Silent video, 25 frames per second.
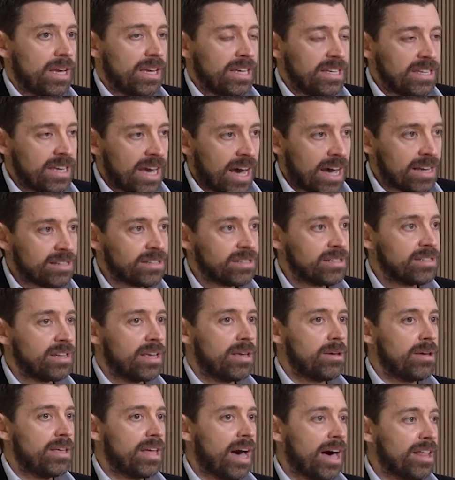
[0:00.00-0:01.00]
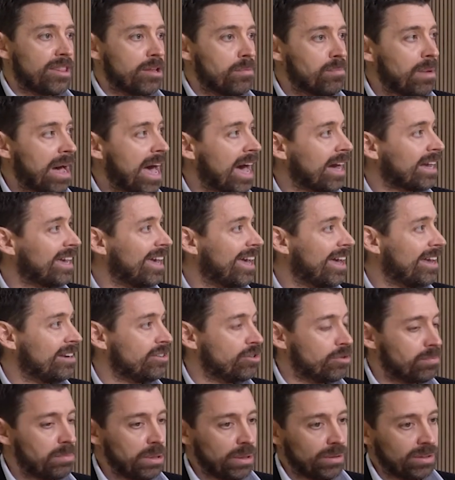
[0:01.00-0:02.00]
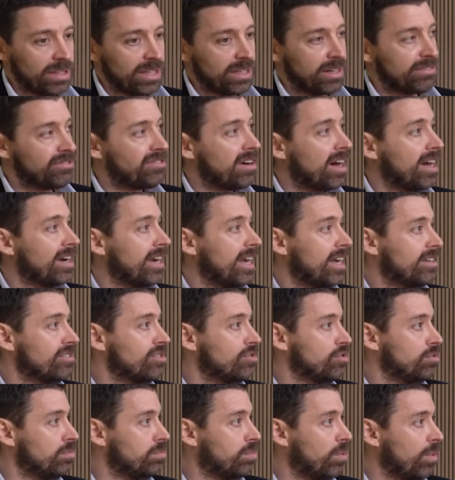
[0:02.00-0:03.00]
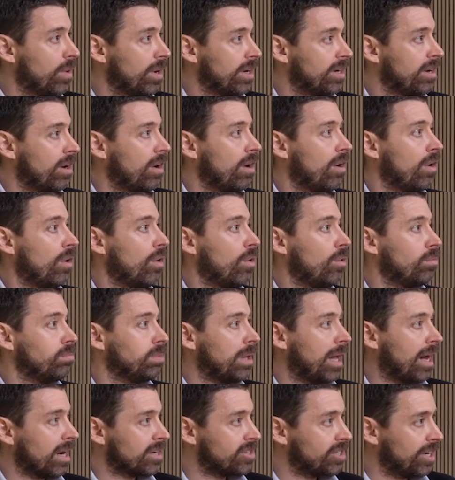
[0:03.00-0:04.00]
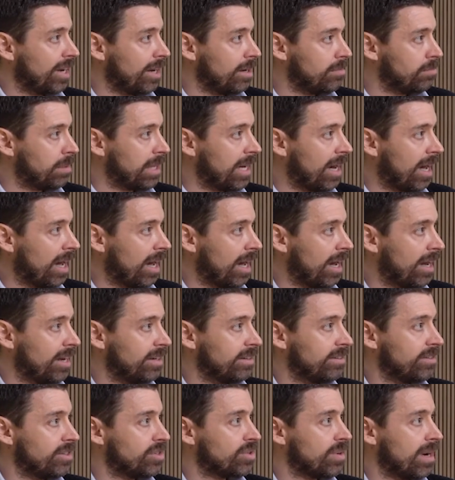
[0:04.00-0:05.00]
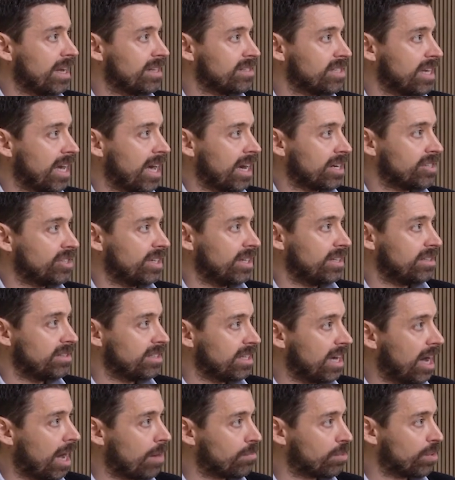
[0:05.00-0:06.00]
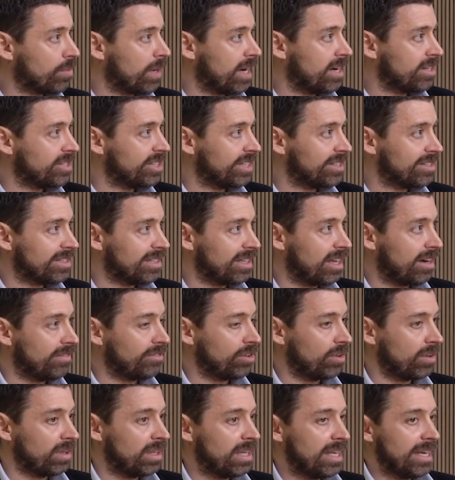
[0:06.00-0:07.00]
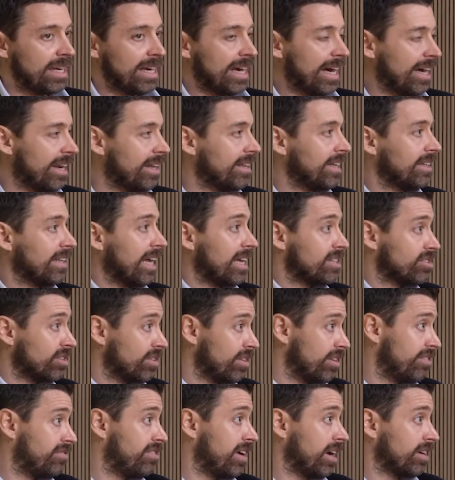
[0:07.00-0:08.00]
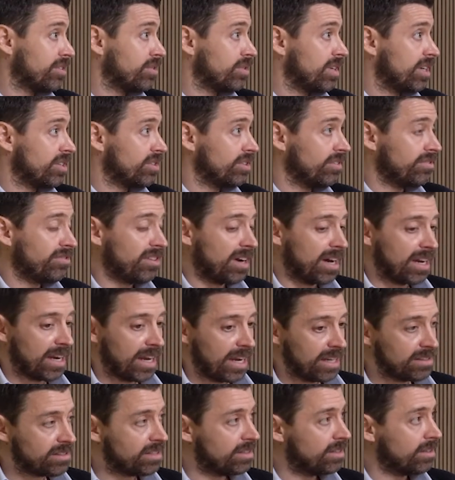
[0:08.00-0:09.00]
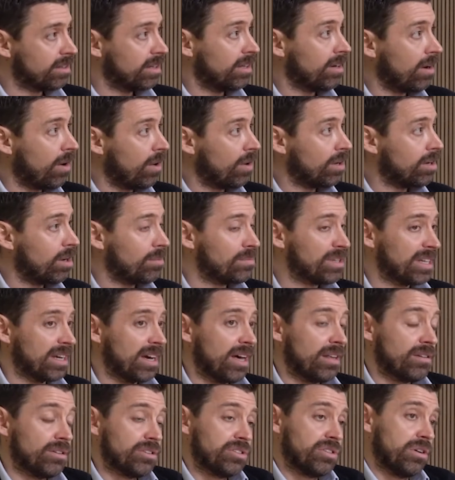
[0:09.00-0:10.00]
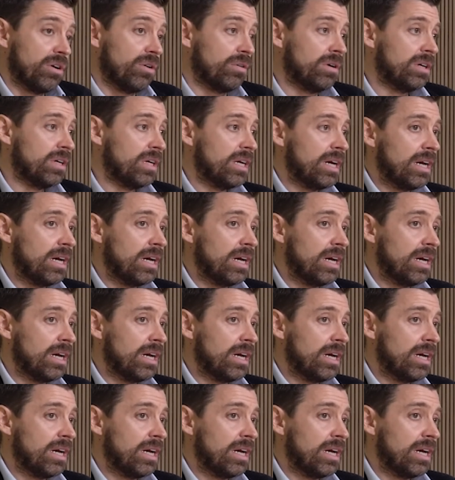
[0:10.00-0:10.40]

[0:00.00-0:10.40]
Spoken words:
yes, on the back end, you're building a finance 2.0, blockchain behind, and the transactions, the operations level, and I think that's going to affect traditional finance, and they're going to all come together. So